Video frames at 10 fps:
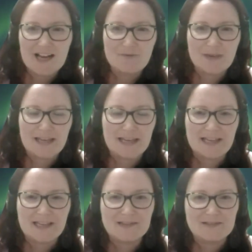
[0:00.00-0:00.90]

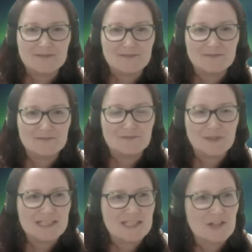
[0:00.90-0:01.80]
We
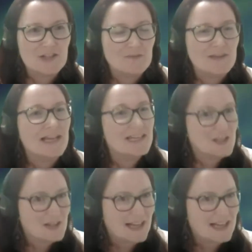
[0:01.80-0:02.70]
had a
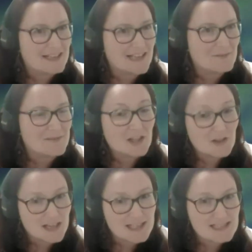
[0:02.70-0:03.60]
look at
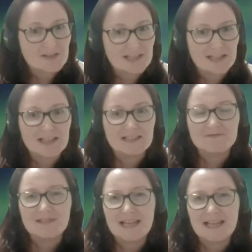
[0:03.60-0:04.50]
decolonizing curricula,
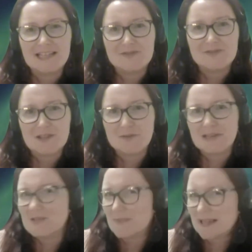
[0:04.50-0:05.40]
and also
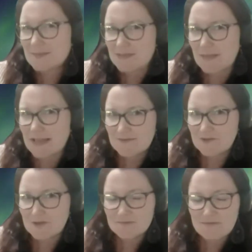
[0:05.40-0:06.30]
wanting to make some space
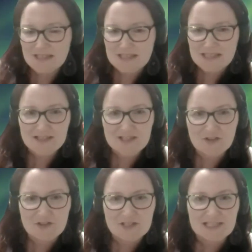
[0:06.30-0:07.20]
for Indigenous
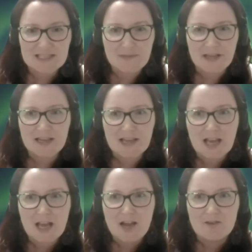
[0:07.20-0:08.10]
knowledges, but
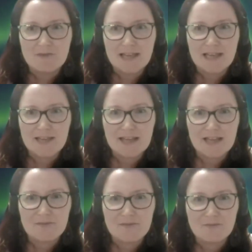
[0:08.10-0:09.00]
really
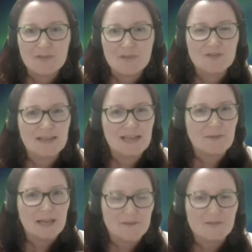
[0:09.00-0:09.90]
that when we're doing that,
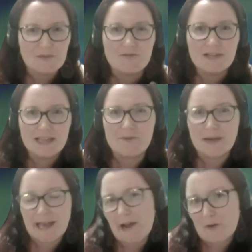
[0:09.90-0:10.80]
we have to be really
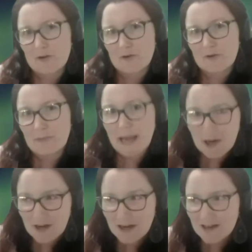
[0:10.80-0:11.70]
aware of
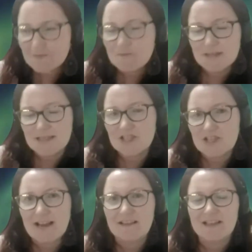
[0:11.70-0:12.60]
power,
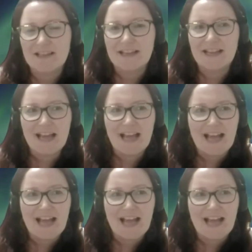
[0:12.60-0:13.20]
positionality,